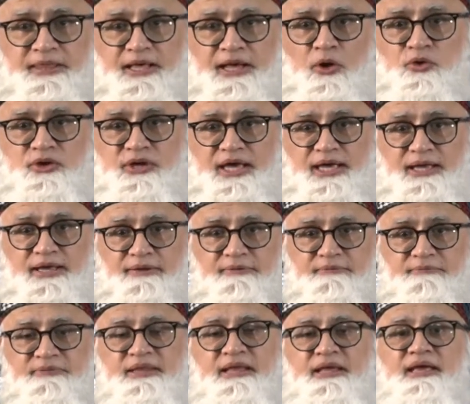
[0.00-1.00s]
Okay,
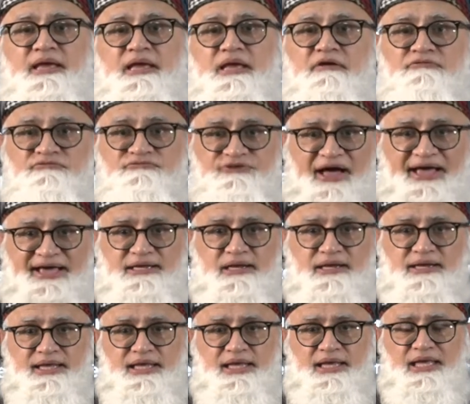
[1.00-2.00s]

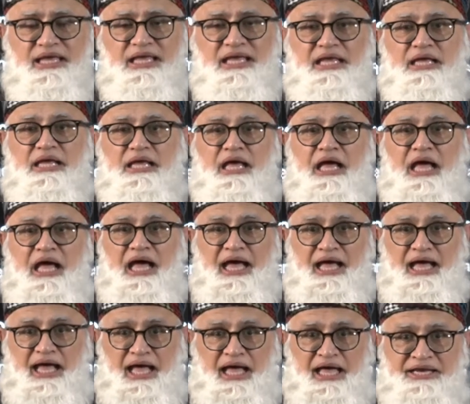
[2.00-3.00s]
finally,
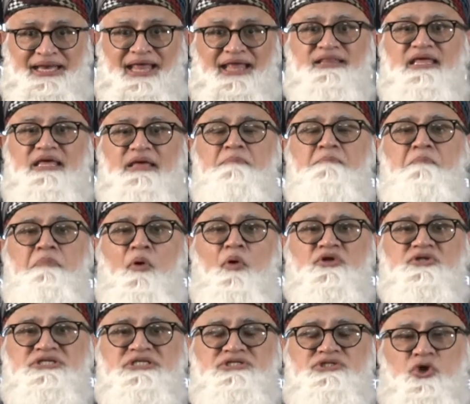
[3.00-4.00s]
another
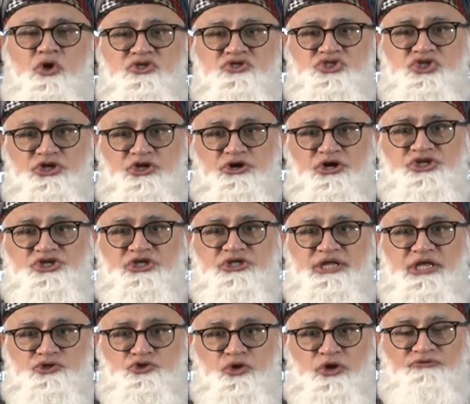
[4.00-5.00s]
important consideration
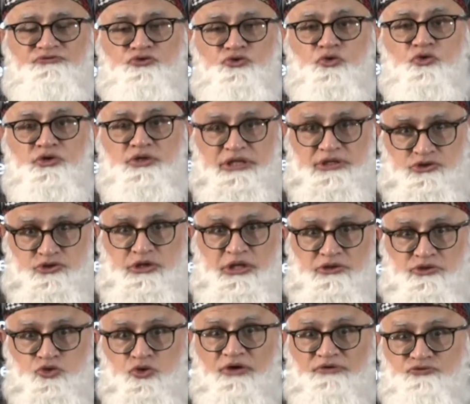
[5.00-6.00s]
that you have
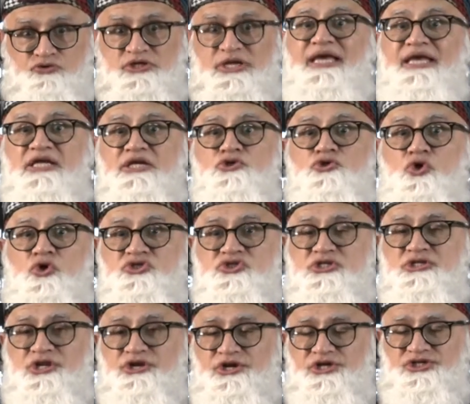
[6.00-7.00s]
to take into
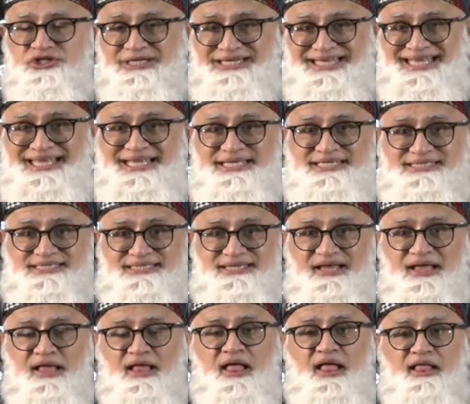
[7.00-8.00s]
consideration is
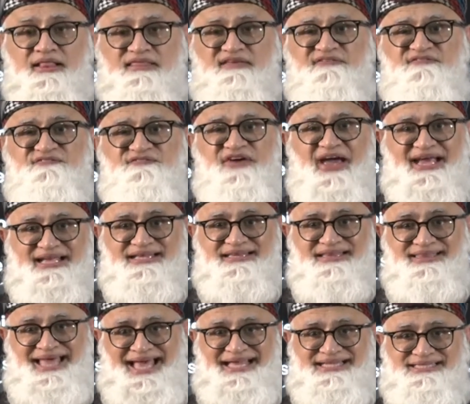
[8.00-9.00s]
the fact
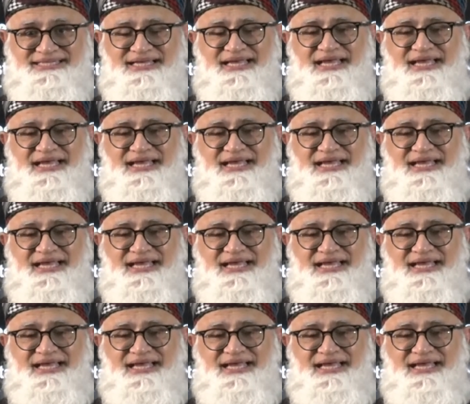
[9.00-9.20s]
that